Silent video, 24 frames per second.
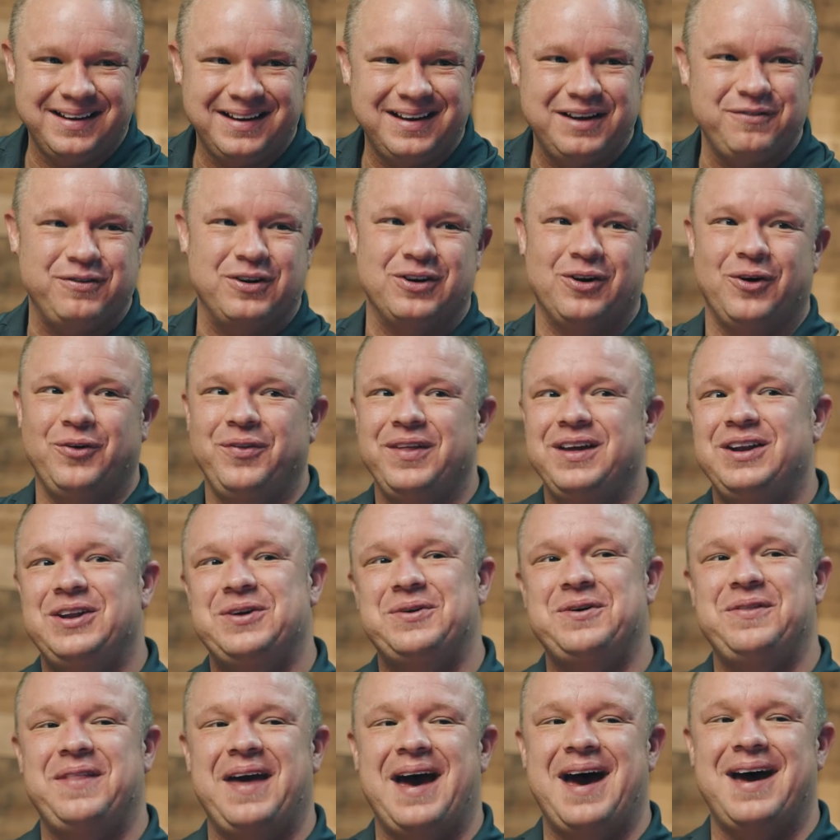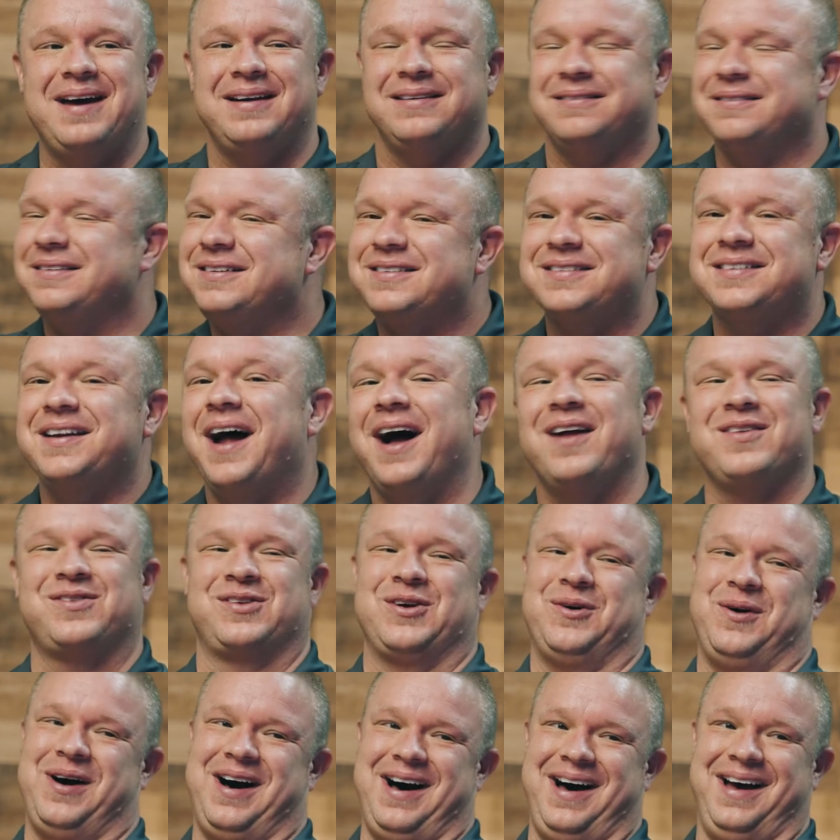if you're only doing that, it's not
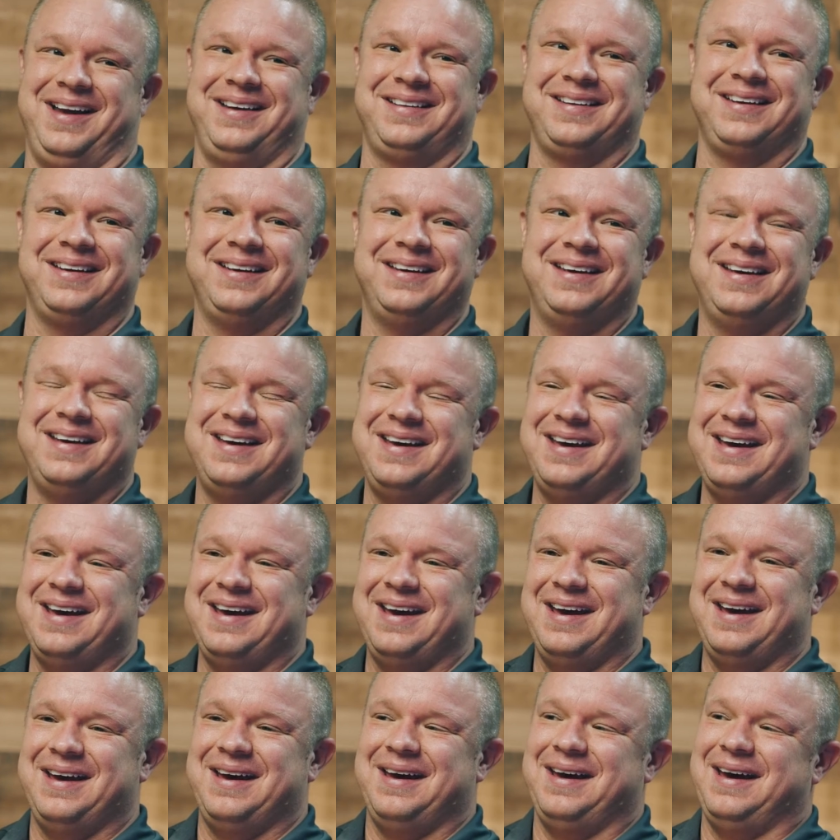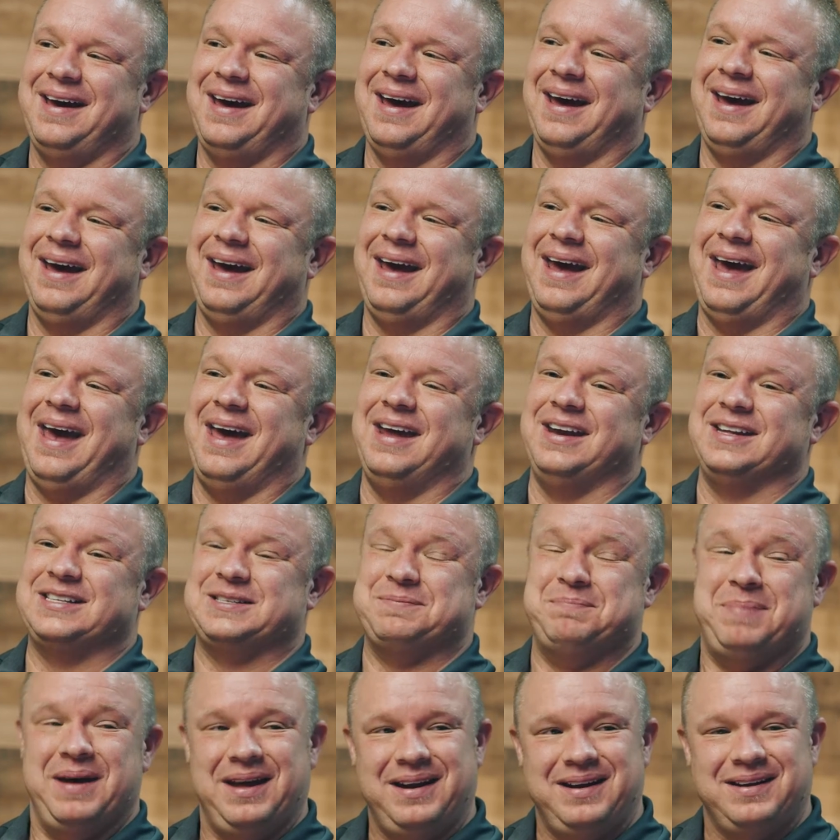so hot. And it's
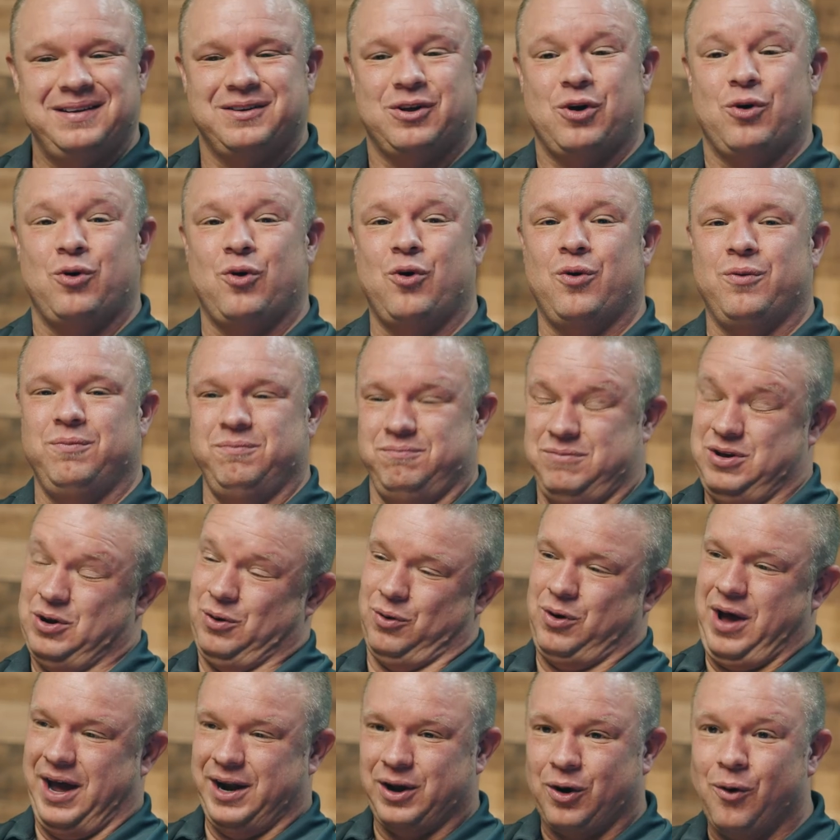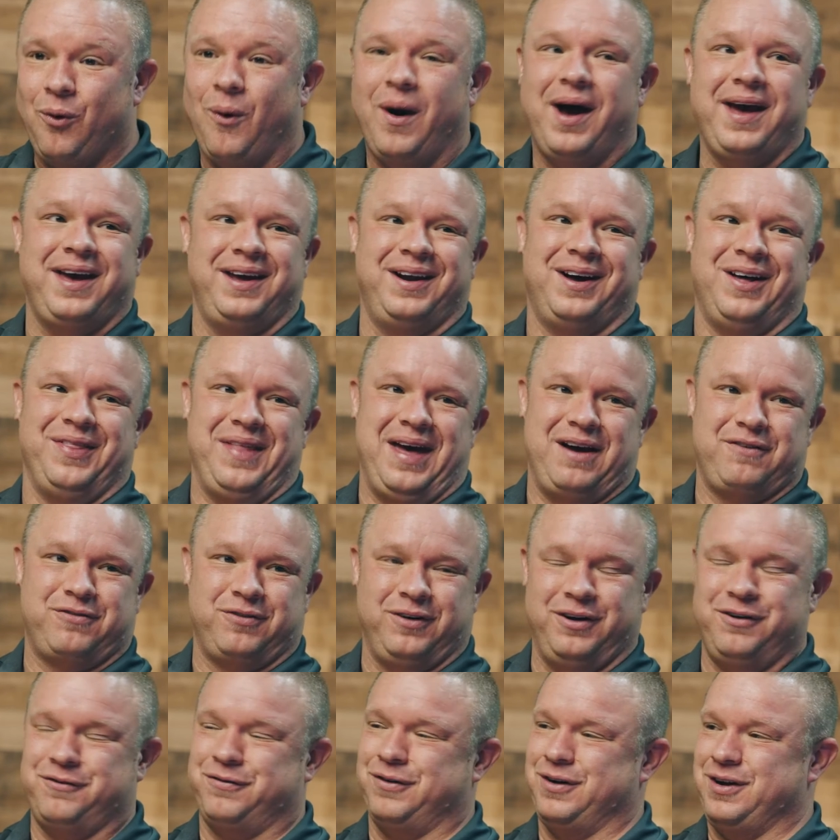been, kind of quiet on that
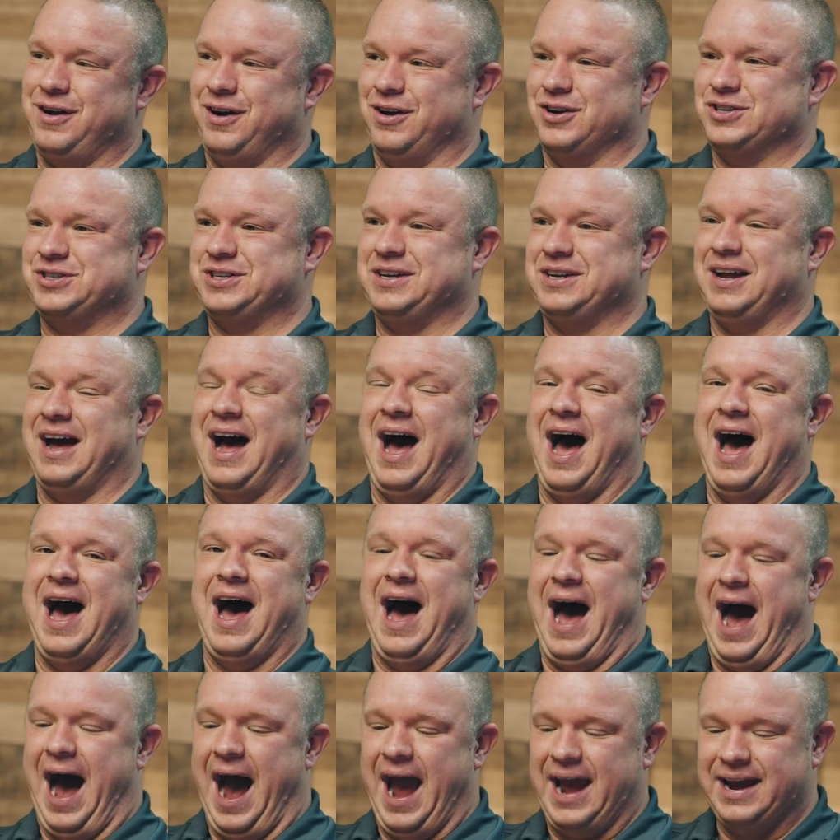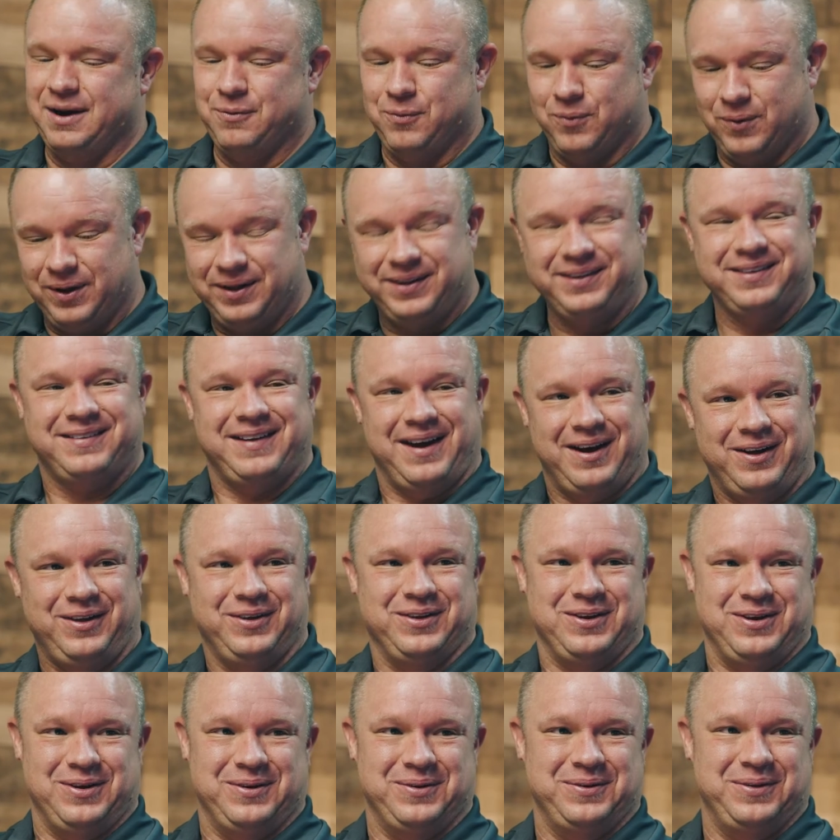front for years. I will tell
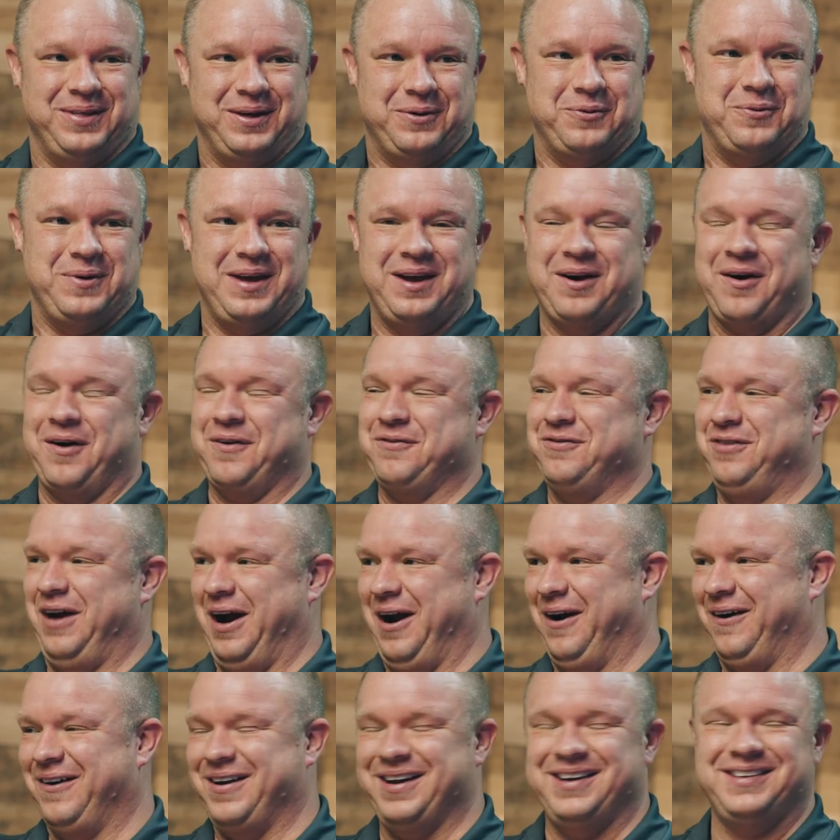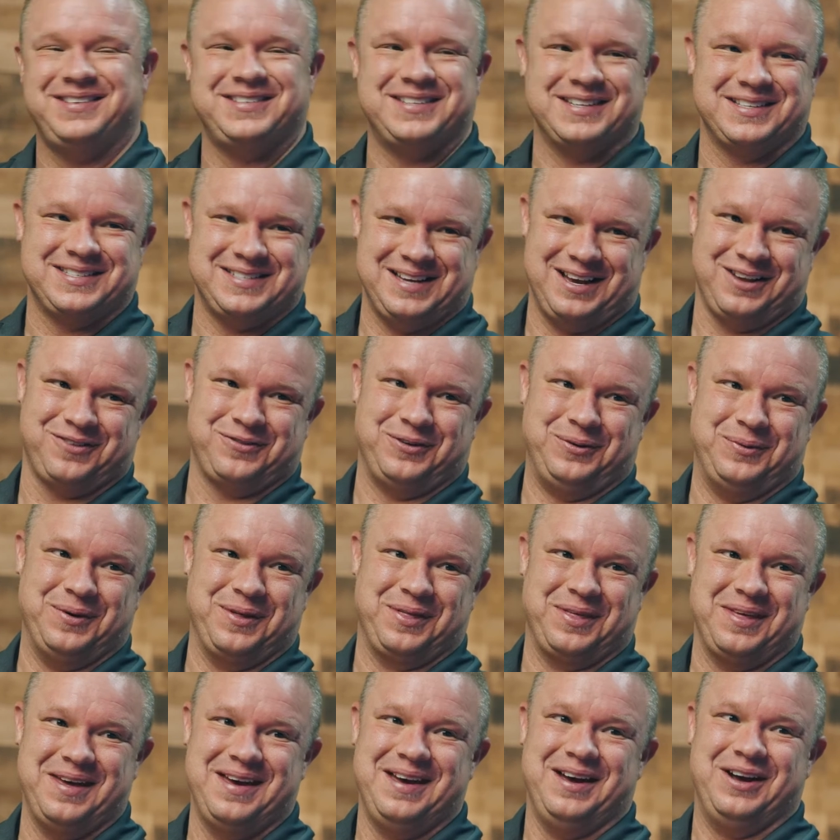you that we are very successful
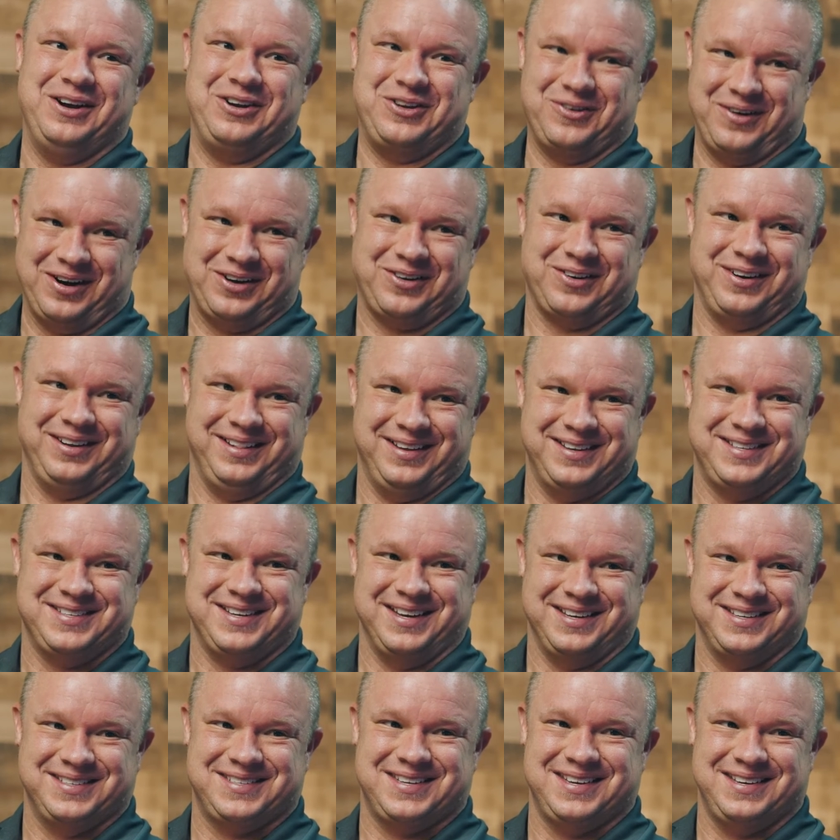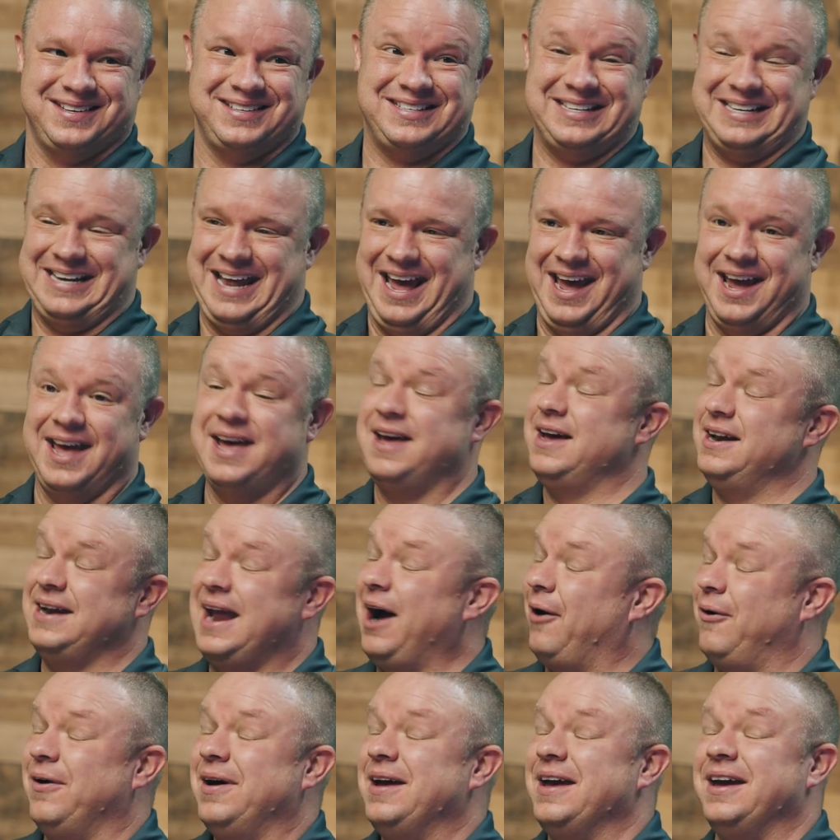with directory listings today.
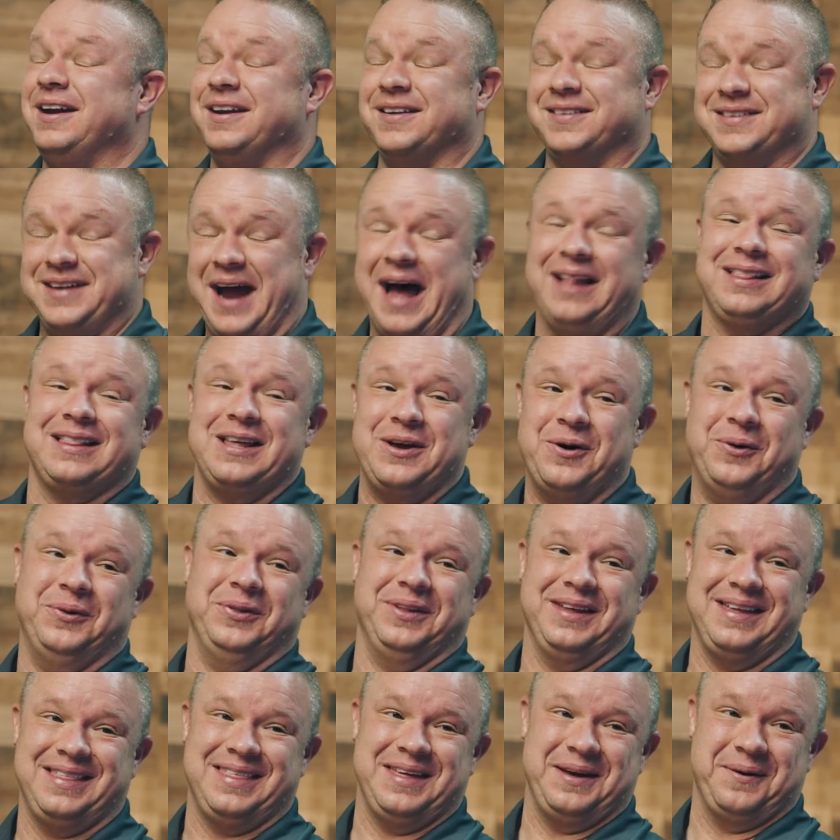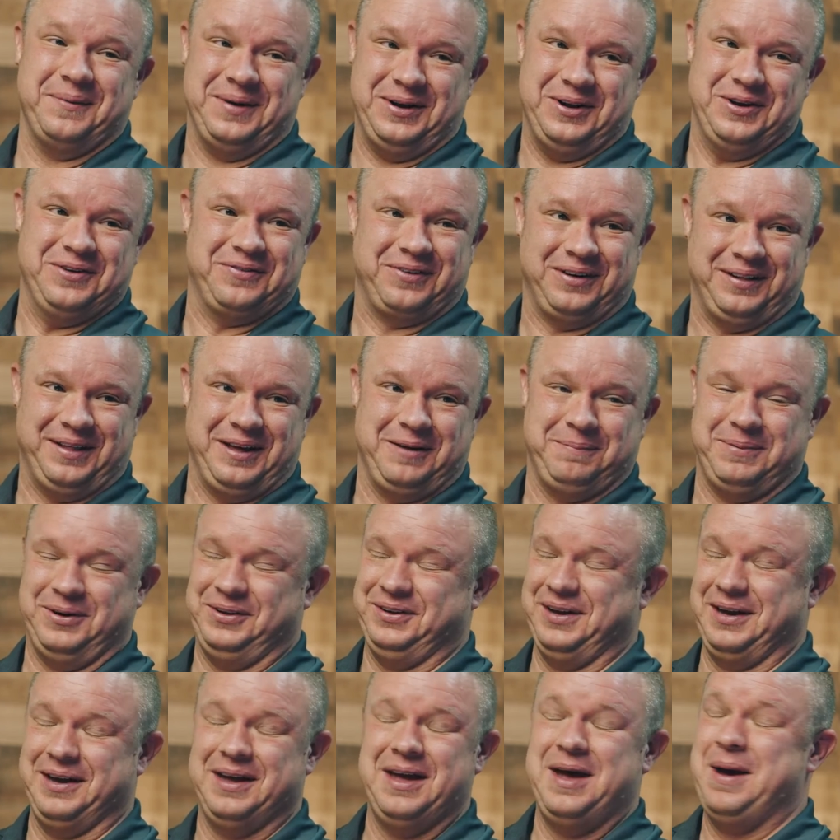Now, it is not the only thing we do for link
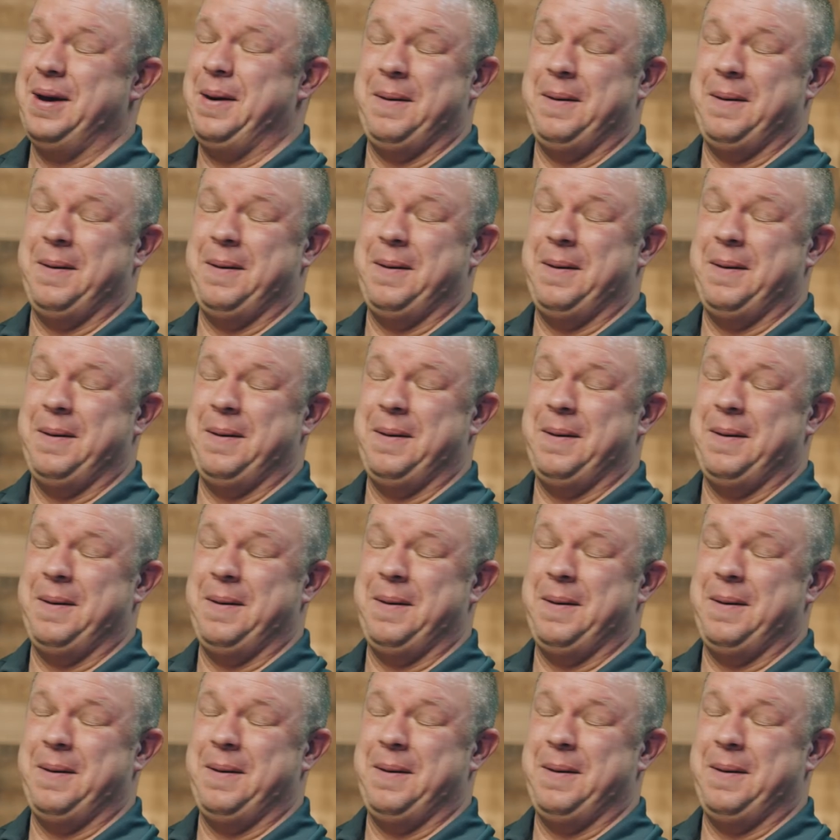building